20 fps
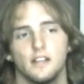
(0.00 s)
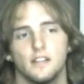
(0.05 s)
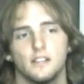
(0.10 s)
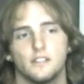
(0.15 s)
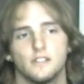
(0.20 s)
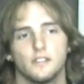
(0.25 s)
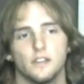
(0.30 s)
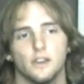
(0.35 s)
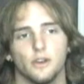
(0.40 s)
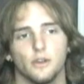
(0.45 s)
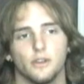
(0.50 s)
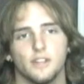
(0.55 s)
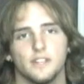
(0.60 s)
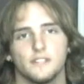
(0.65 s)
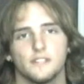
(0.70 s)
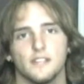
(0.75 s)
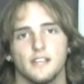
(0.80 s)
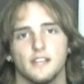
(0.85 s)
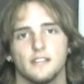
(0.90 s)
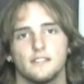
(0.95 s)
So
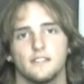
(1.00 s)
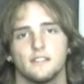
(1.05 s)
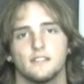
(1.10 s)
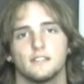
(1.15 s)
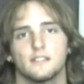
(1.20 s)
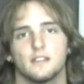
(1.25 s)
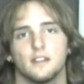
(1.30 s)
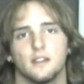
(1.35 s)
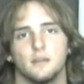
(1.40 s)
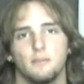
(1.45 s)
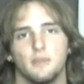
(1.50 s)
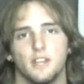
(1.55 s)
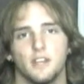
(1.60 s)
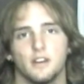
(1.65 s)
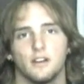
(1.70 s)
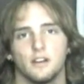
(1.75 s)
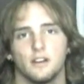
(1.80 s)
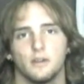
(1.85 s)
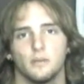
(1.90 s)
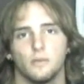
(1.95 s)
this lesson is going to be
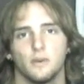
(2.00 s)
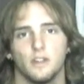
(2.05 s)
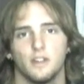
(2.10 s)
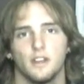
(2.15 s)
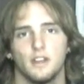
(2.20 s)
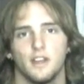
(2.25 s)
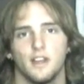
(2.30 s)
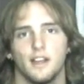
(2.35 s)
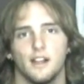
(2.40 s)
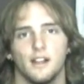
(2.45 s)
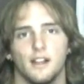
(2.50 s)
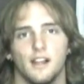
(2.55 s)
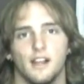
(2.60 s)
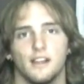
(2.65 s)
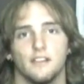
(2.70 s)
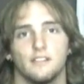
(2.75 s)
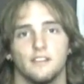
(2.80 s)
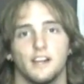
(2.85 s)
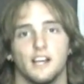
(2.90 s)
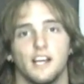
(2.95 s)
on What the Hell
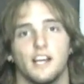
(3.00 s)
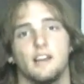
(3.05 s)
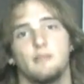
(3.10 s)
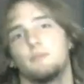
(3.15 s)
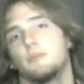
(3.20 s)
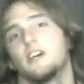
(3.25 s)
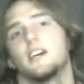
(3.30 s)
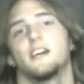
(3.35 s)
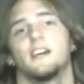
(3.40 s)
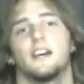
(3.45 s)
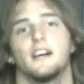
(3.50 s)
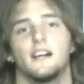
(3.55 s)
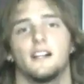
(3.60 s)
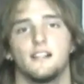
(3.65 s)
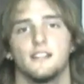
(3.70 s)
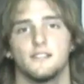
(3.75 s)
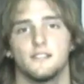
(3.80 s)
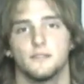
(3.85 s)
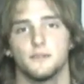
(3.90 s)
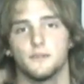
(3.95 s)
Have I by
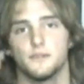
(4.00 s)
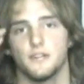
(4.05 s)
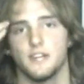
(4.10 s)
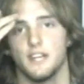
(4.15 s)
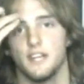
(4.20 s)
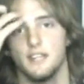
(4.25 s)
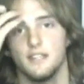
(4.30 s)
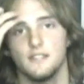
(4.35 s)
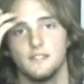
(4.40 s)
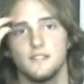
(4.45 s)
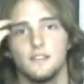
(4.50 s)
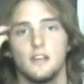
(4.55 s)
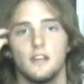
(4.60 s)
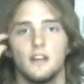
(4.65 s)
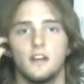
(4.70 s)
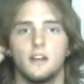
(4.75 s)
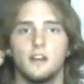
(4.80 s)
Alice in Chains.